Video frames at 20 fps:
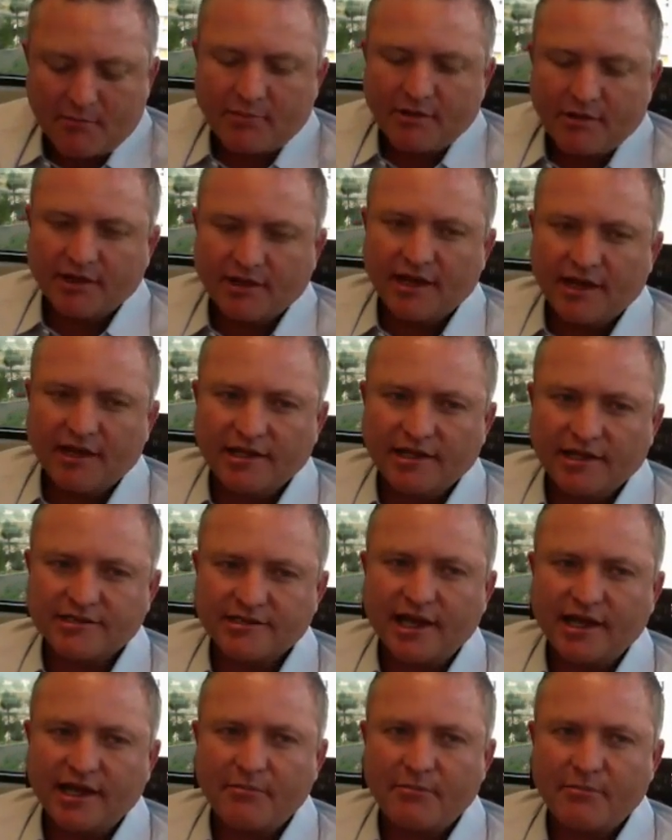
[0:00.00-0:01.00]
let's
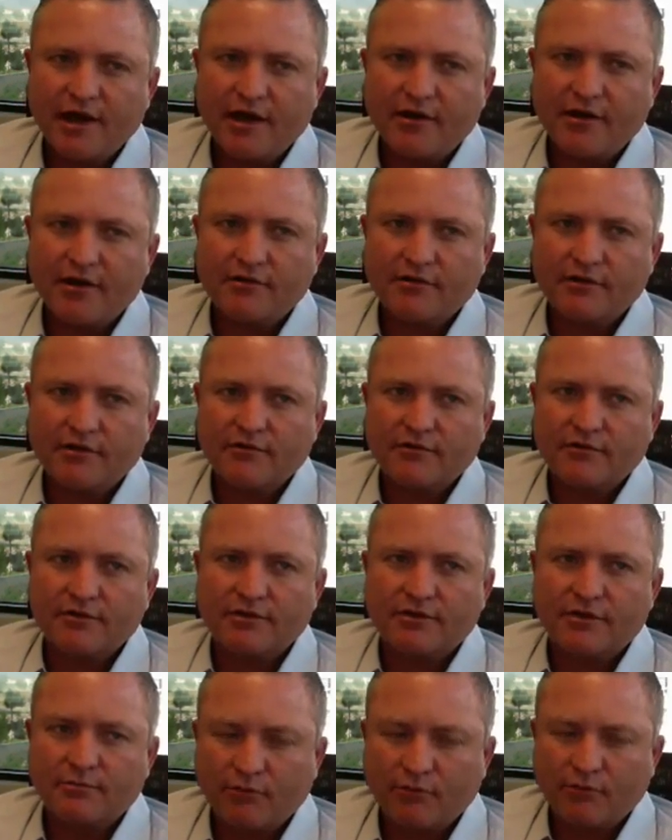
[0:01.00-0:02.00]
talk about
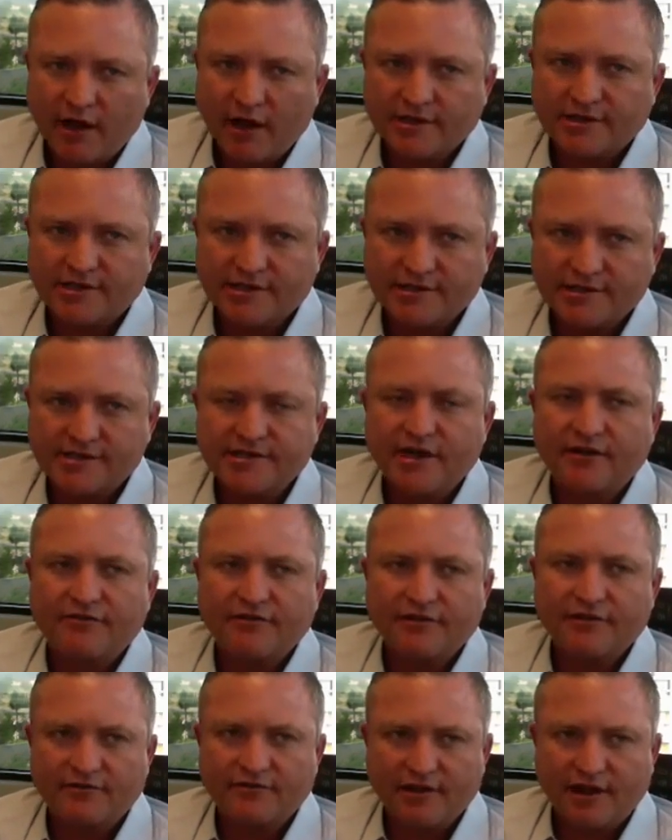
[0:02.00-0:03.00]
the product itself
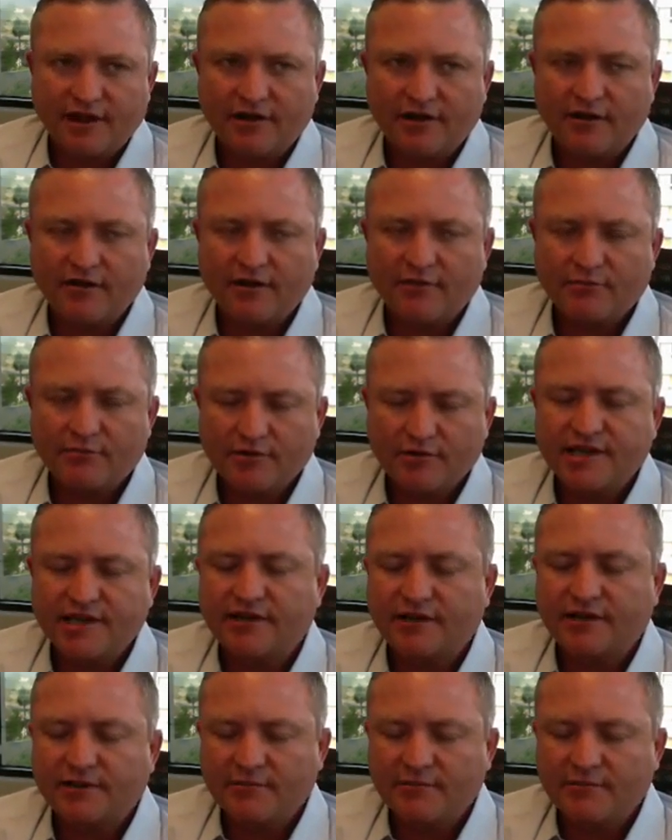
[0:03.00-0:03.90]
of Protandim